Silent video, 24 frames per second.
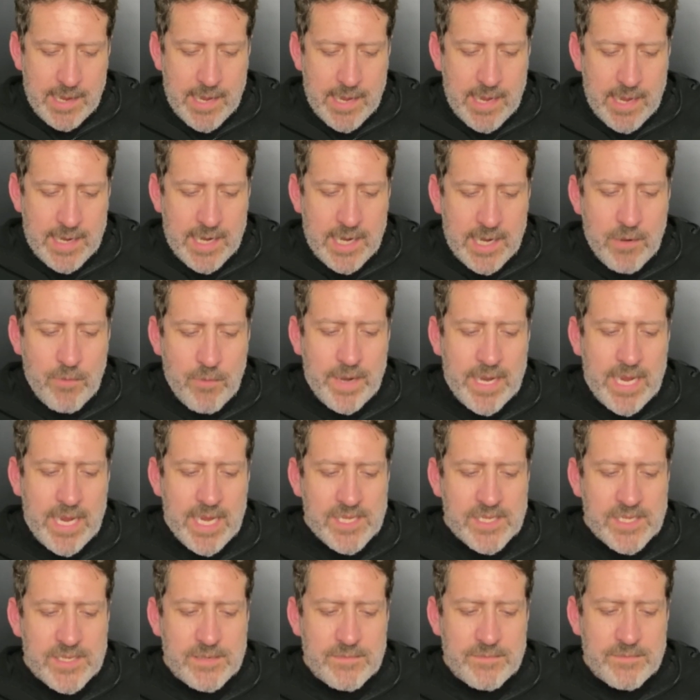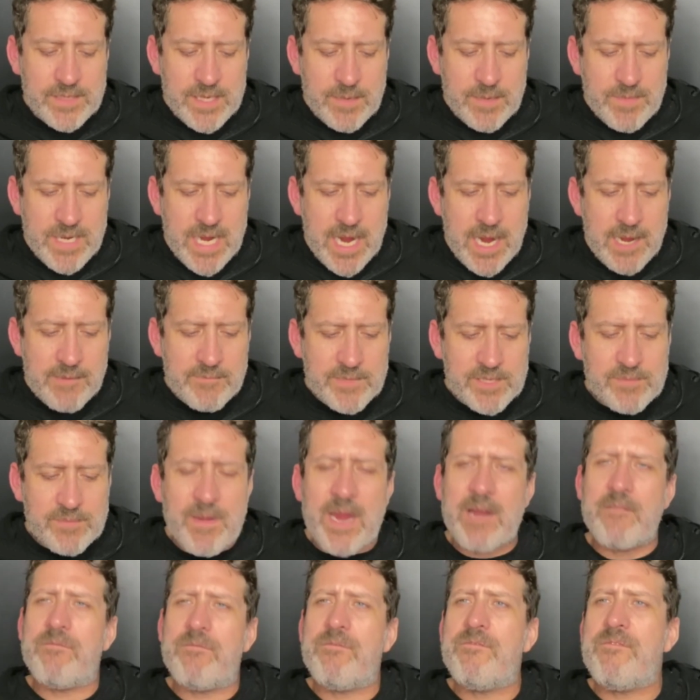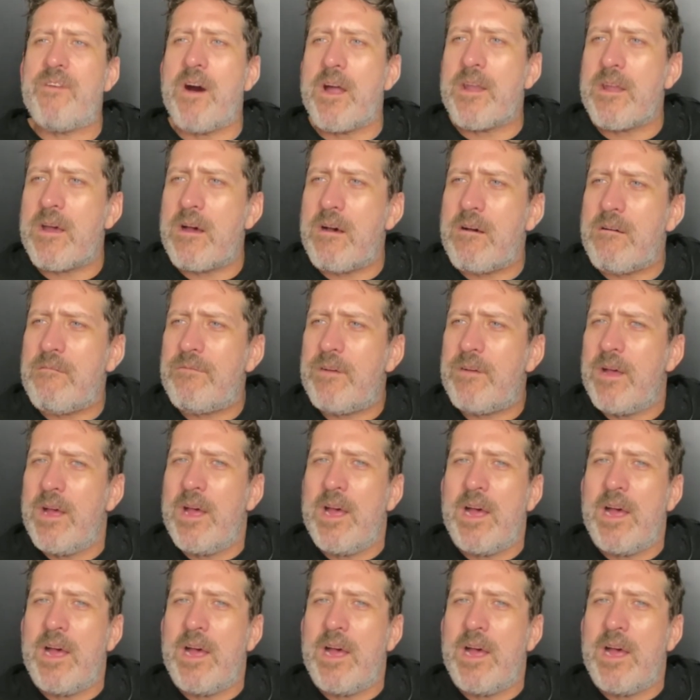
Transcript: it gets sometimes made fun of.